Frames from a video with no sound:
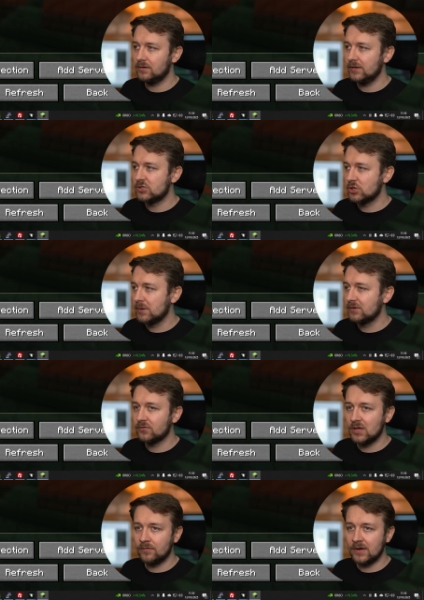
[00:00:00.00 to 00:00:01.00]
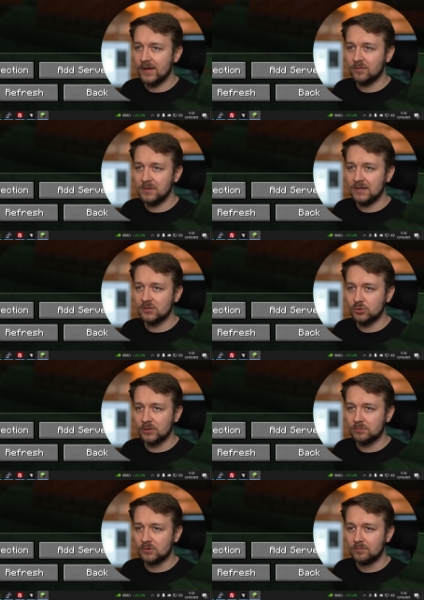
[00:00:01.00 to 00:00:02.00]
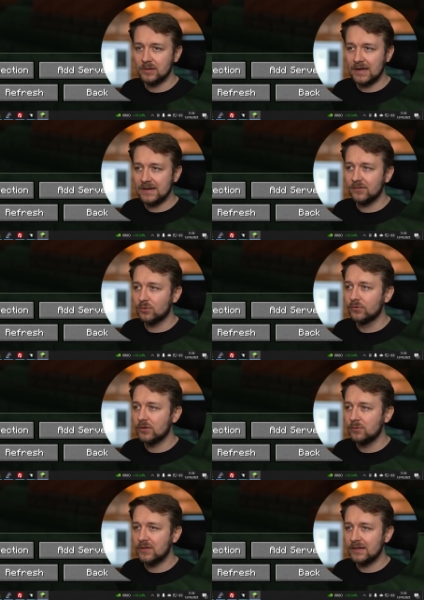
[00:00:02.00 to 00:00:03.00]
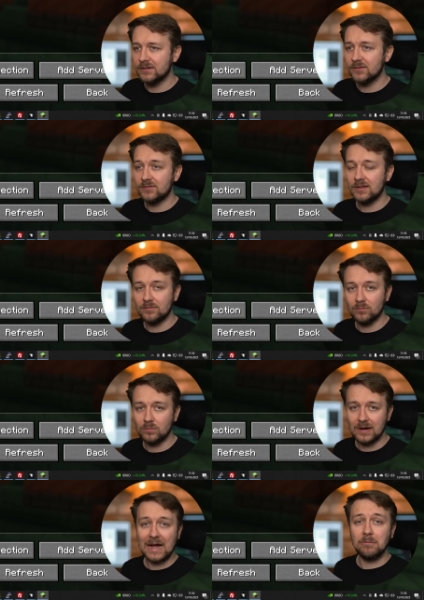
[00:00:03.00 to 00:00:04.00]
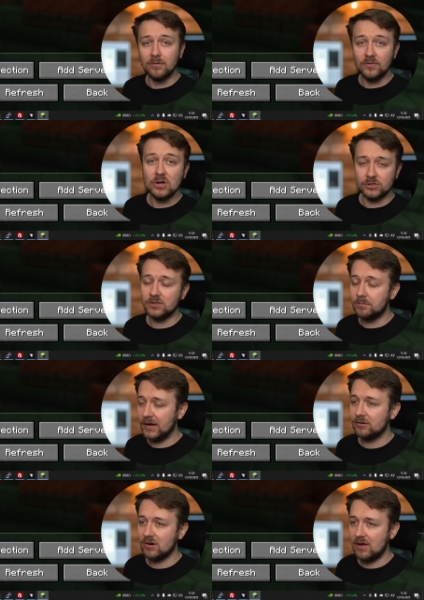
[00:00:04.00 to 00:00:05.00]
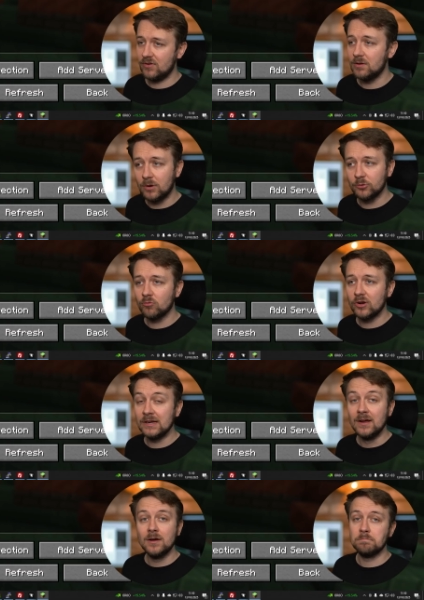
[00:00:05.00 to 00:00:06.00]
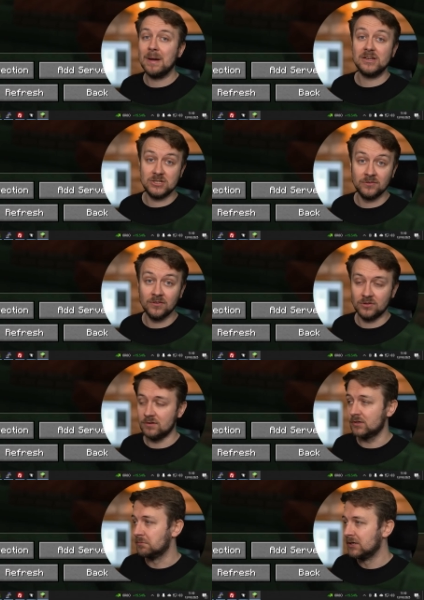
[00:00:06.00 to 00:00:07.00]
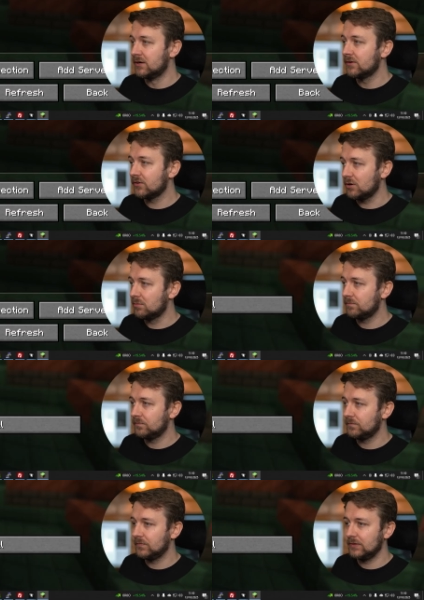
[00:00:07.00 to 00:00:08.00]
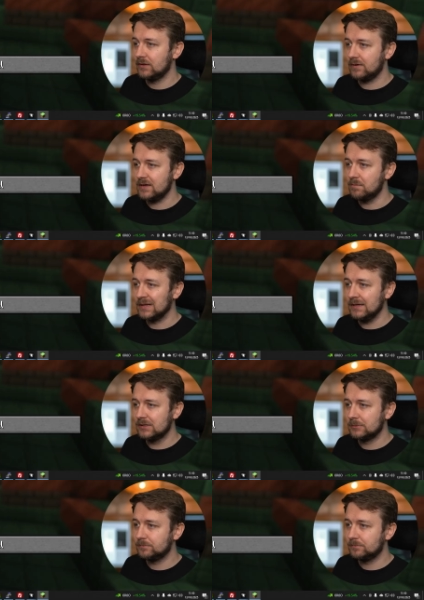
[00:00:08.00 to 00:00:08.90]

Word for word: it's showing the server as being joinable, and it's also telling us that our version of Minecraft and the module running matches the server. So if I hit play,